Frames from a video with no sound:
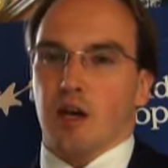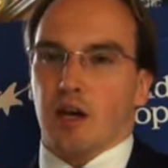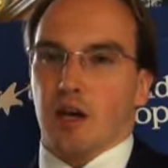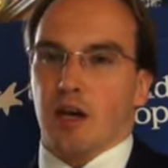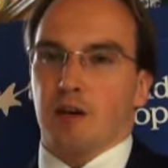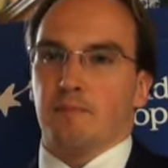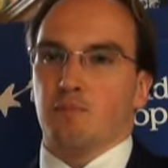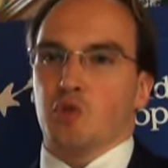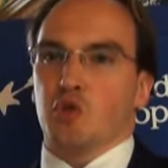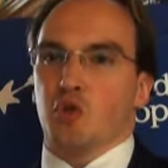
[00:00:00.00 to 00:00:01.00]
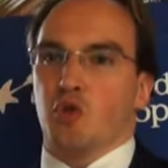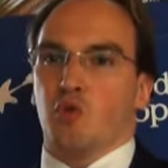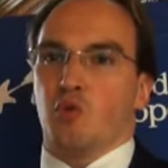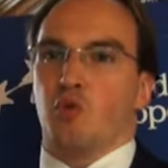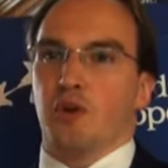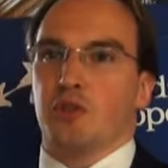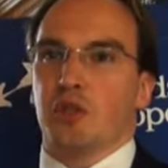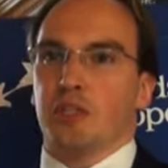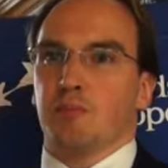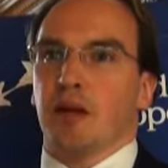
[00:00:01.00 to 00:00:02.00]
So with
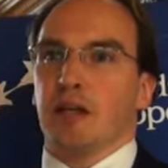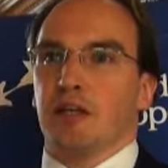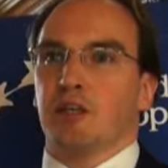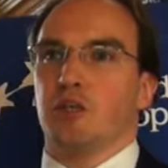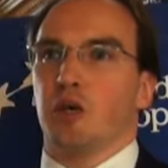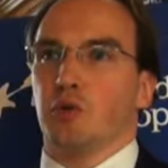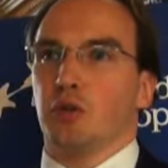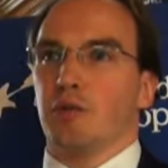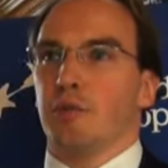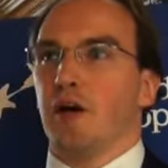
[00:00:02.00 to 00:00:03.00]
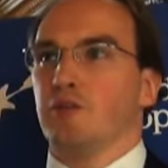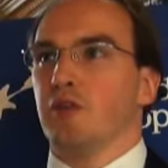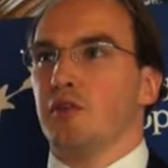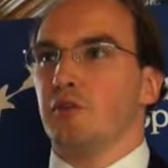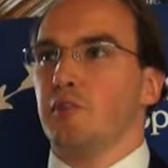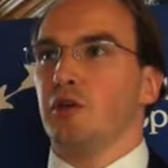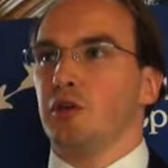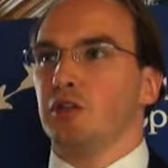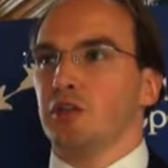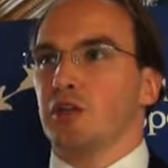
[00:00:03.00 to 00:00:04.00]
city planning, it's not only about the
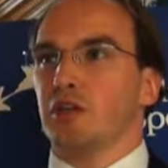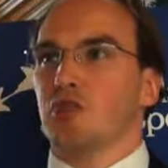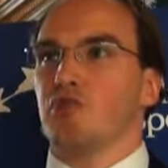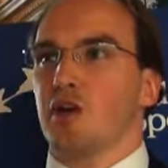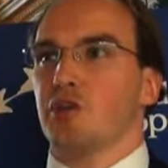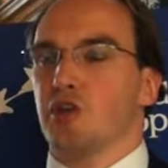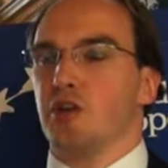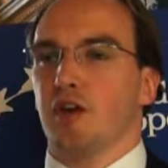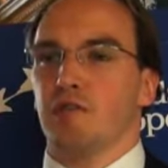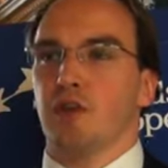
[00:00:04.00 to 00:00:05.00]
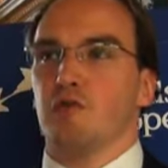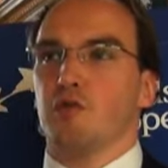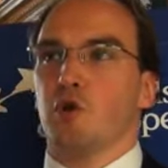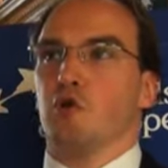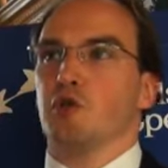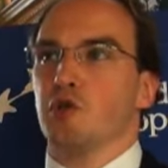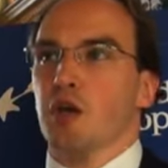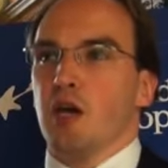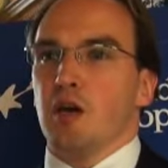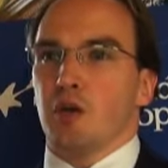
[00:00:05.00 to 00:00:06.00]
buildings and the construction of the roads,
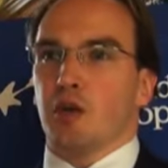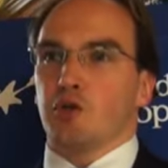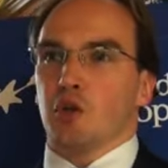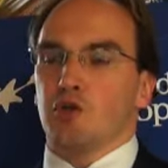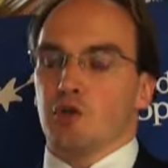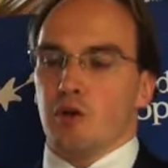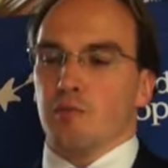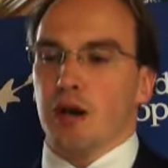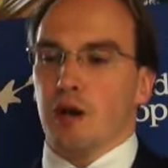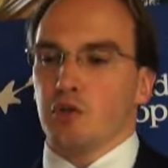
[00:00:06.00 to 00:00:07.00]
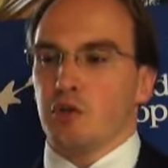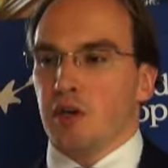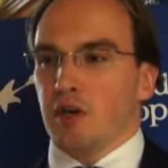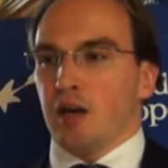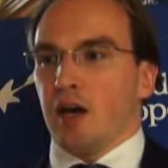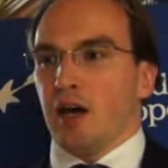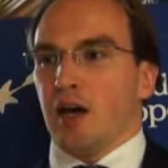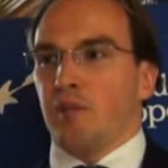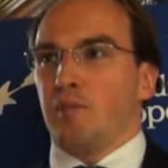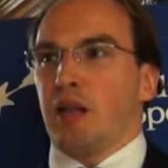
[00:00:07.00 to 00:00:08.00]
but it's also about
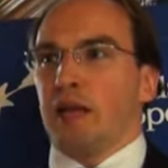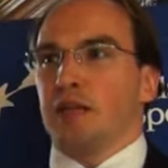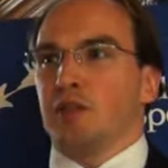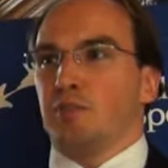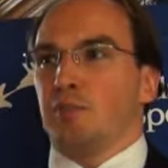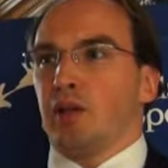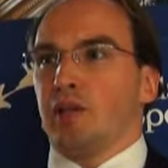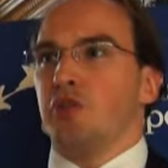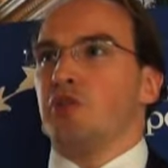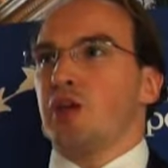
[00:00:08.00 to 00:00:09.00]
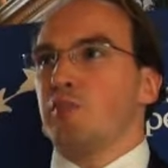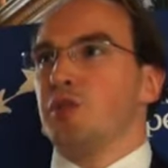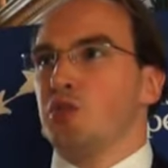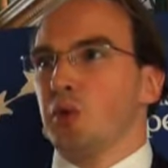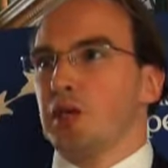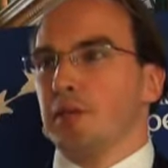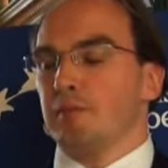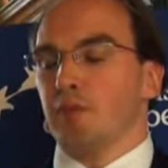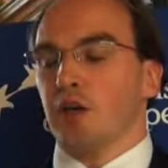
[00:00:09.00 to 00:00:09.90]
planning the places in between.